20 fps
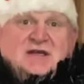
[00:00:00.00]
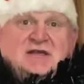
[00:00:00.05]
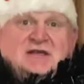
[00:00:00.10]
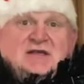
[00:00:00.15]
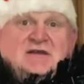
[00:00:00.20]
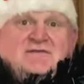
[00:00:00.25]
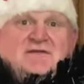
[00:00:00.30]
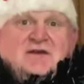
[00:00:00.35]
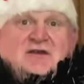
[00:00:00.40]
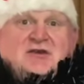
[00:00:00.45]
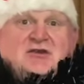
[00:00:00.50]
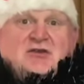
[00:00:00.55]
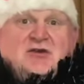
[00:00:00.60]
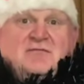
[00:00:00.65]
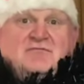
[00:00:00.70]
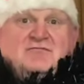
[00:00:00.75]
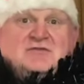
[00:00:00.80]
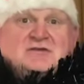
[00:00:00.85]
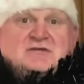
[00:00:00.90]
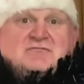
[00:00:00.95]
leaving
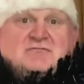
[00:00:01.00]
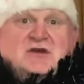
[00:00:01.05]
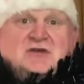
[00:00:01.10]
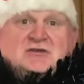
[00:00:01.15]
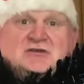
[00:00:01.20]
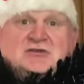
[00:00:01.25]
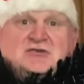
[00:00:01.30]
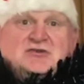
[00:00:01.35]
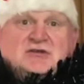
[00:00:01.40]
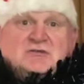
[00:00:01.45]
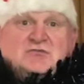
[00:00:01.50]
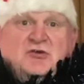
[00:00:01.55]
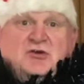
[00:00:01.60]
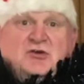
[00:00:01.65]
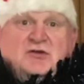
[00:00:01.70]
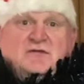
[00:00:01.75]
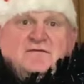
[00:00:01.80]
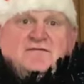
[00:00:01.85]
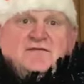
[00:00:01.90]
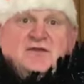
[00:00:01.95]
crumbs much too
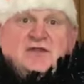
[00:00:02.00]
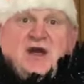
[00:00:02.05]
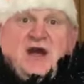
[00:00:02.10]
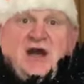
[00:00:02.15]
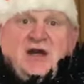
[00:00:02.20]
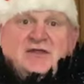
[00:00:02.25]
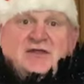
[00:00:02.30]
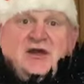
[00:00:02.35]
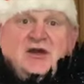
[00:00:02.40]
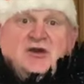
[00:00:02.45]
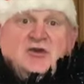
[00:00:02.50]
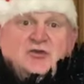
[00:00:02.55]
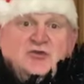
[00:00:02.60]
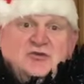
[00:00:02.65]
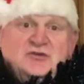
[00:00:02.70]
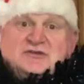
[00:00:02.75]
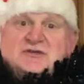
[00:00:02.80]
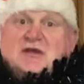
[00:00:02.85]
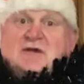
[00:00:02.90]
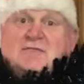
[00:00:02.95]
small for the other whose